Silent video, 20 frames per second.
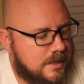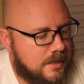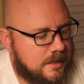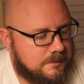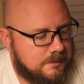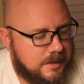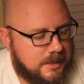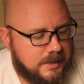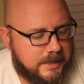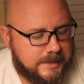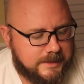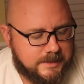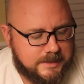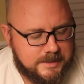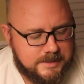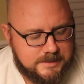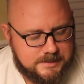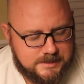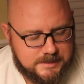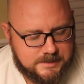I like
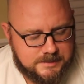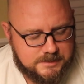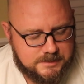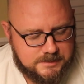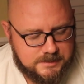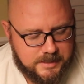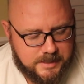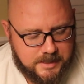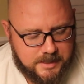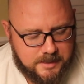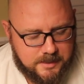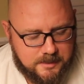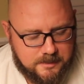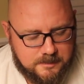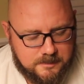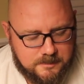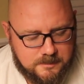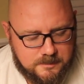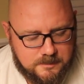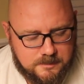this. It's
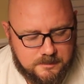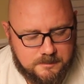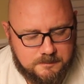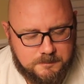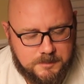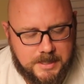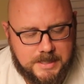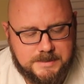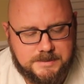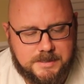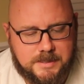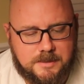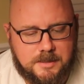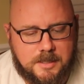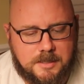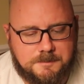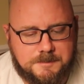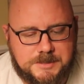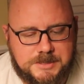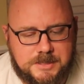a
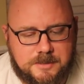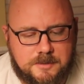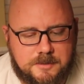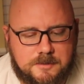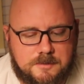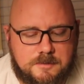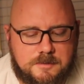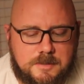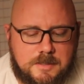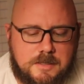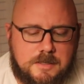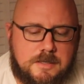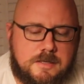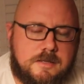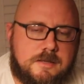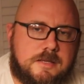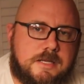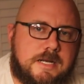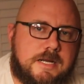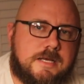plastic-like material
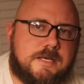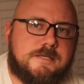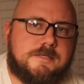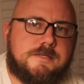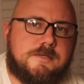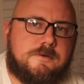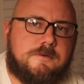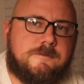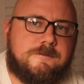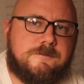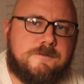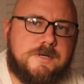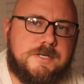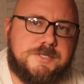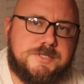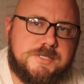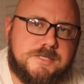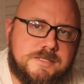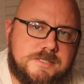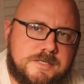that has little
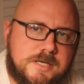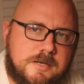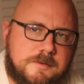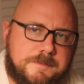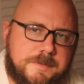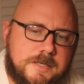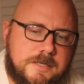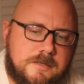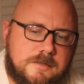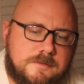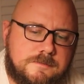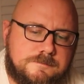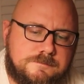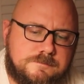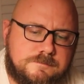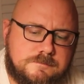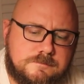fringes up here